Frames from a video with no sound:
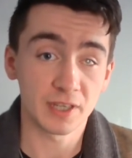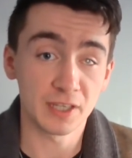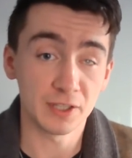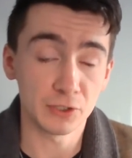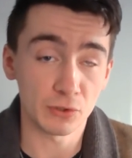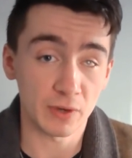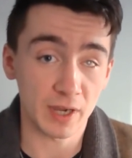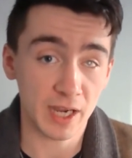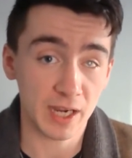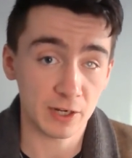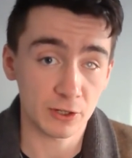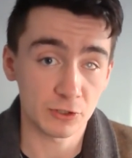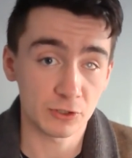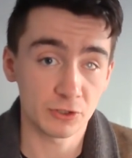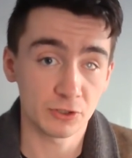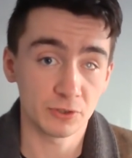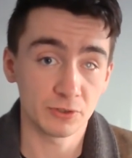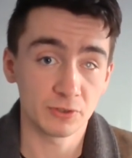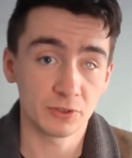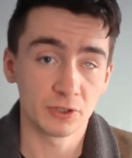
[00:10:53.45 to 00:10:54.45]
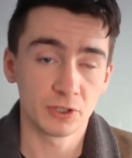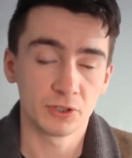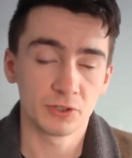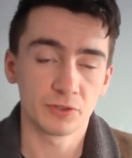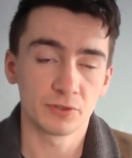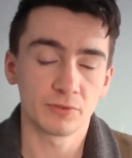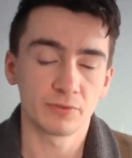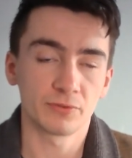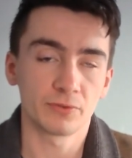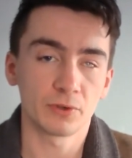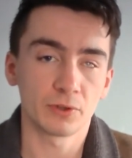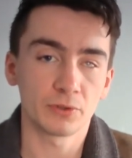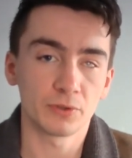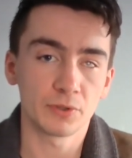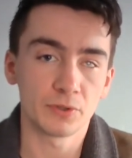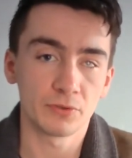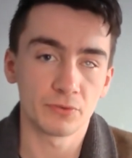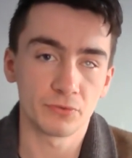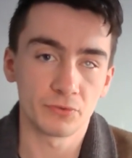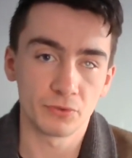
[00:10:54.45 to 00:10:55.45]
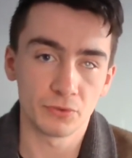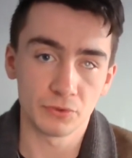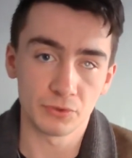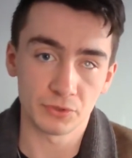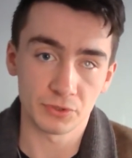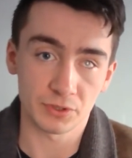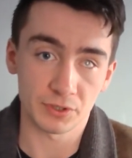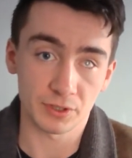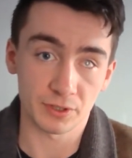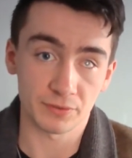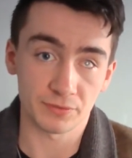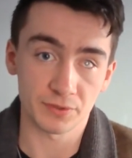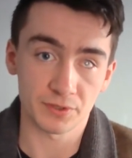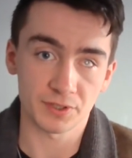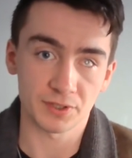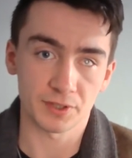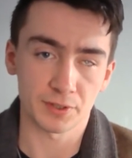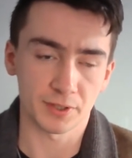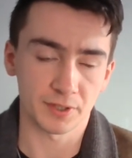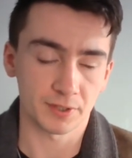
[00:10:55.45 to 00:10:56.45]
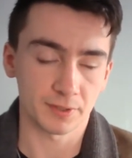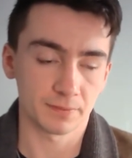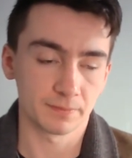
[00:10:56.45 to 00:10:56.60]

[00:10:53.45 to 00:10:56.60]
in your action to follow you through to the other side.